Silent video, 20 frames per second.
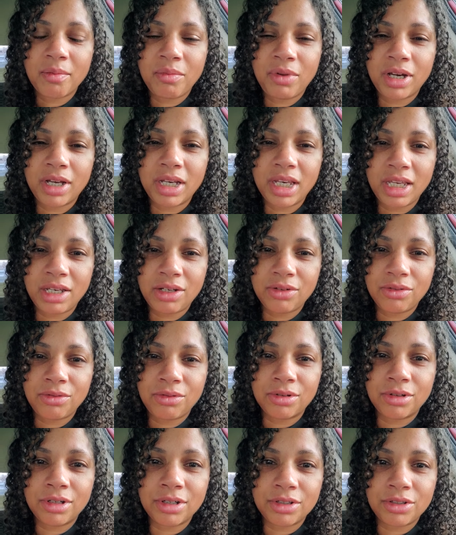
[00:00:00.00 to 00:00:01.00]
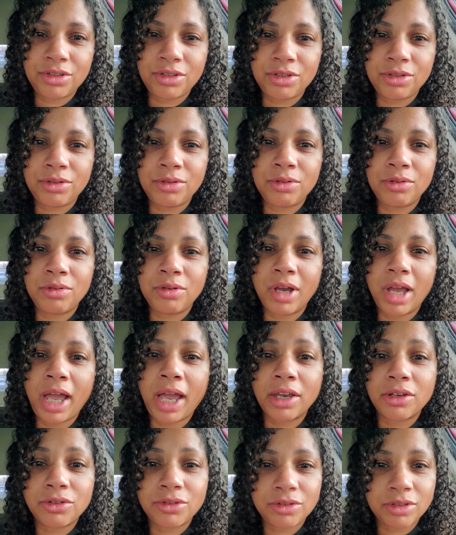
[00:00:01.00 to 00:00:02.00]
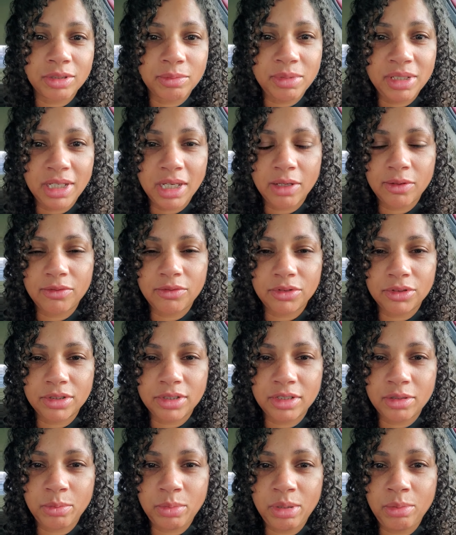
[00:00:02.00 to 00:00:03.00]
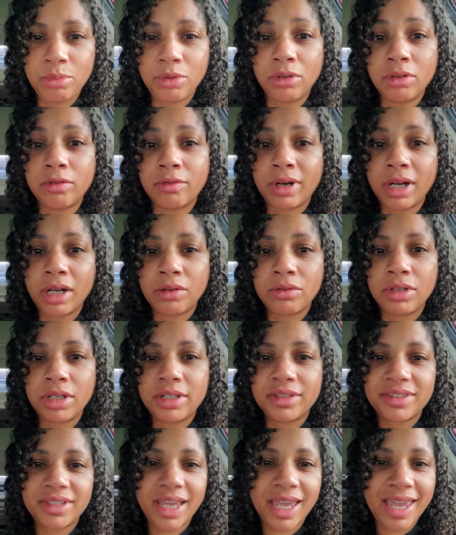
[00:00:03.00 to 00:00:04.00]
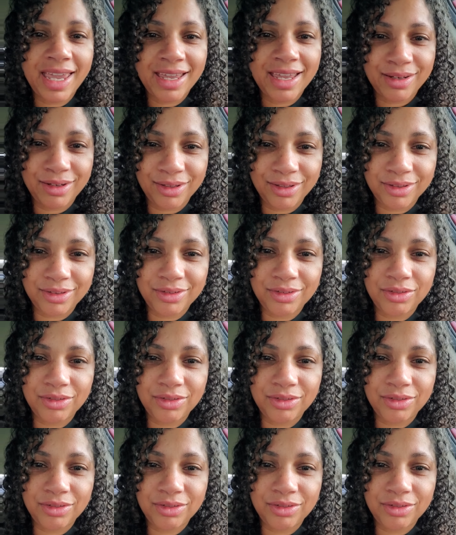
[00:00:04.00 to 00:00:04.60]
But in order to actually be helpful to the people around us and